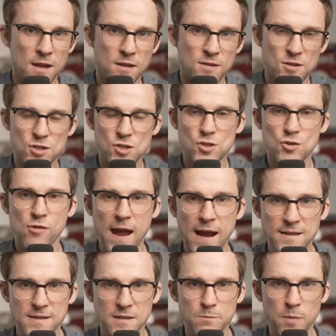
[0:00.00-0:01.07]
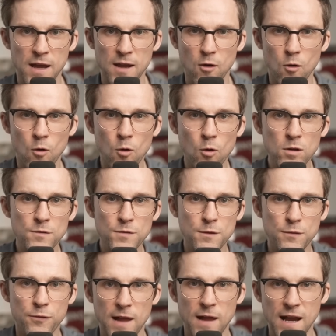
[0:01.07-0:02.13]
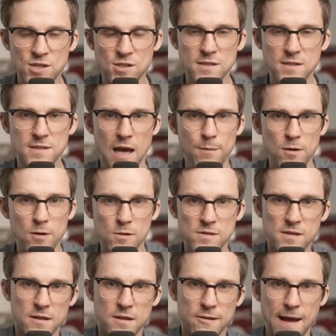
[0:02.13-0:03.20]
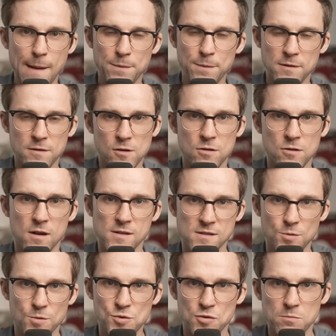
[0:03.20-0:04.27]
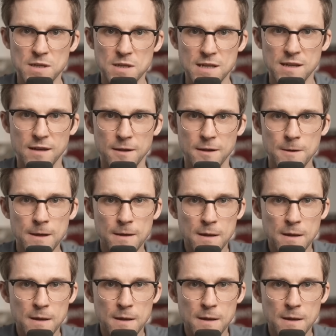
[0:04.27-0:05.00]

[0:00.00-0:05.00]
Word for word: distracted by all of the flashy demos that are happening across social media.